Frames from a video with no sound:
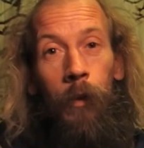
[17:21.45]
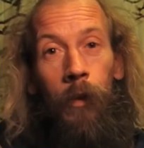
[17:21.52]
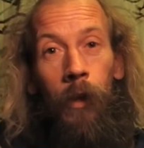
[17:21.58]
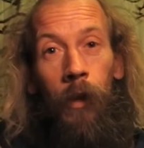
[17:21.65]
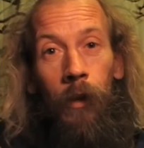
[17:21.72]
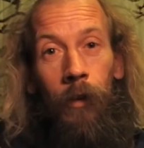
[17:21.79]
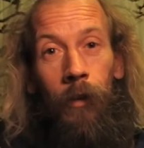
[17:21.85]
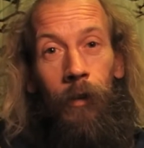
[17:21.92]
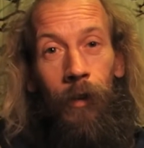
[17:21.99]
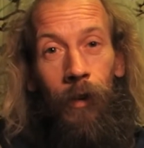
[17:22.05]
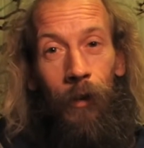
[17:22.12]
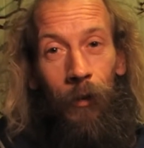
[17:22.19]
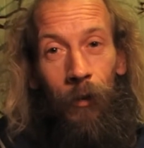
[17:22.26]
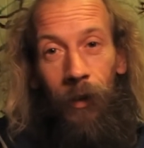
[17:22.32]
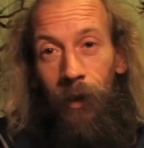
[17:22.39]
the,
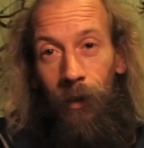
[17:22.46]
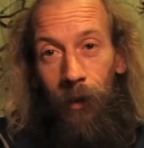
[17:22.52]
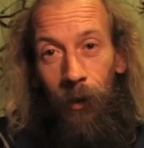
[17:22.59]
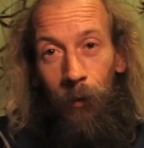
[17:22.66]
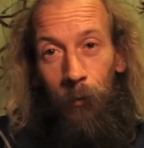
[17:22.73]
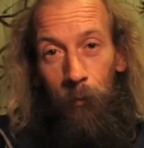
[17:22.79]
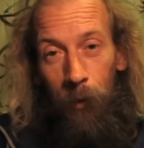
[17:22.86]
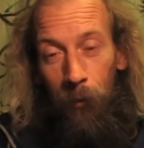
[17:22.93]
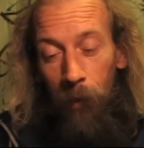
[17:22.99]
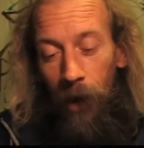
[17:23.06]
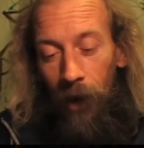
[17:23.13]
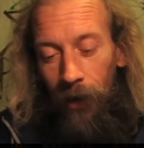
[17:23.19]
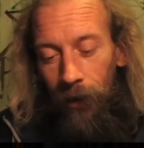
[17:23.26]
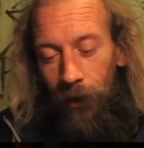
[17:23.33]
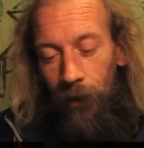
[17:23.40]
and and be
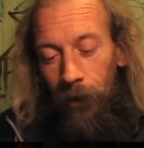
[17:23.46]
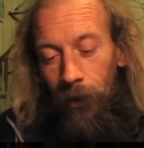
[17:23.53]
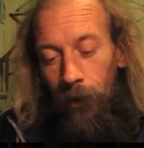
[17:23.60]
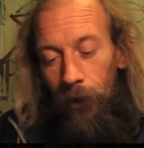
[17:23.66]
back.